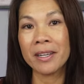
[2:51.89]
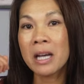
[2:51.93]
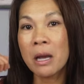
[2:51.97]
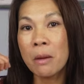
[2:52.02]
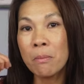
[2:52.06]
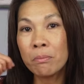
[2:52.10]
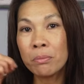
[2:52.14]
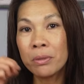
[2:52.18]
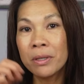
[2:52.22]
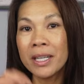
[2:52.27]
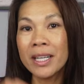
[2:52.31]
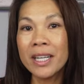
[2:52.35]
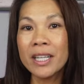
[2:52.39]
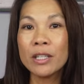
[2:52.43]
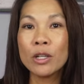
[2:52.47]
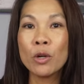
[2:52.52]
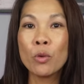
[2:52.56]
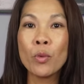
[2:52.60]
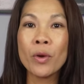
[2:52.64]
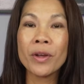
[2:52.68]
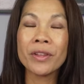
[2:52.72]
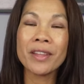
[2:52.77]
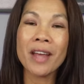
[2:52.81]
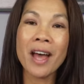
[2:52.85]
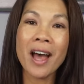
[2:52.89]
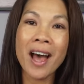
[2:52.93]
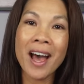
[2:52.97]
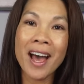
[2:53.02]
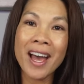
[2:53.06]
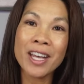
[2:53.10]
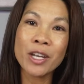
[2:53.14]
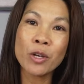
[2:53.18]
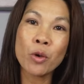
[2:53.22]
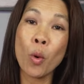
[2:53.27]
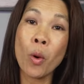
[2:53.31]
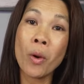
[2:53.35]
complete with
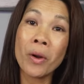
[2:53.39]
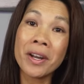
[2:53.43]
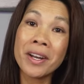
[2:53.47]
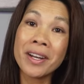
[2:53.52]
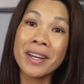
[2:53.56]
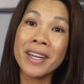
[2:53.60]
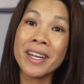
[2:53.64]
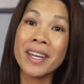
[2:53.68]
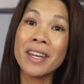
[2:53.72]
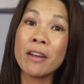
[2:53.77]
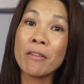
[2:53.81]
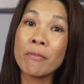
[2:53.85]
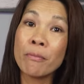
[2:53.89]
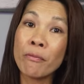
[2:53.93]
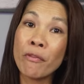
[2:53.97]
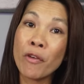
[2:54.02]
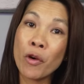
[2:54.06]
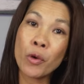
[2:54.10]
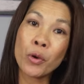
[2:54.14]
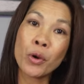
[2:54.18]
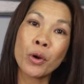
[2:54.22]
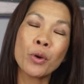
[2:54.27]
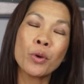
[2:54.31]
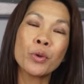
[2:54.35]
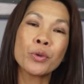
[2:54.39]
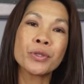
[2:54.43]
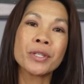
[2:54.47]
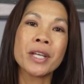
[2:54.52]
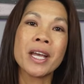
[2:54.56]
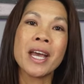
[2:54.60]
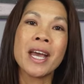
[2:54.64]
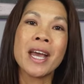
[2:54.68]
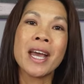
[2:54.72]
high-quality photos